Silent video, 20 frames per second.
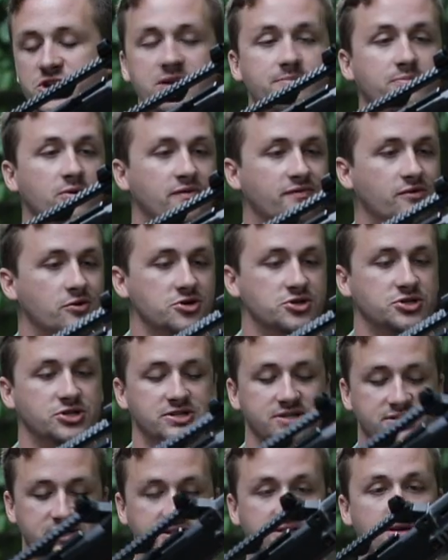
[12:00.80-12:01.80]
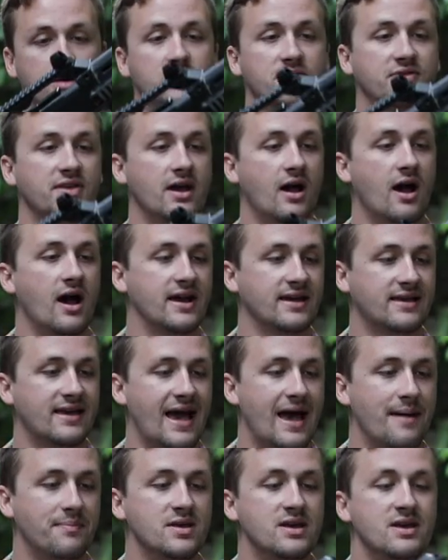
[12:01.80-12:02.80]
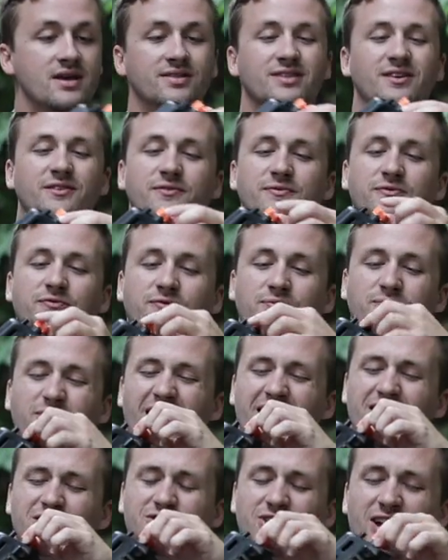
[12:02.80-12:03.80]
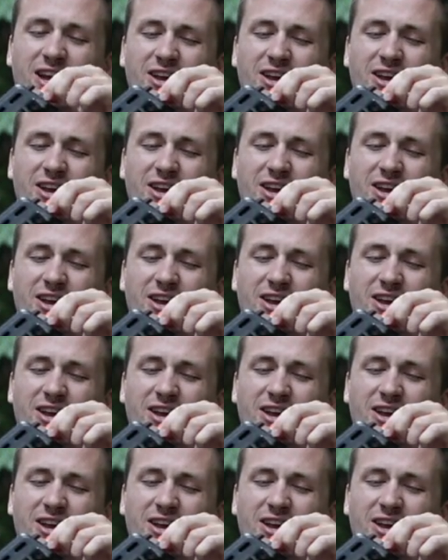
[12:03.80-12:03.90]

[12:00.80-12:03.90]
cheaper versions. It does come with a high cap. The flash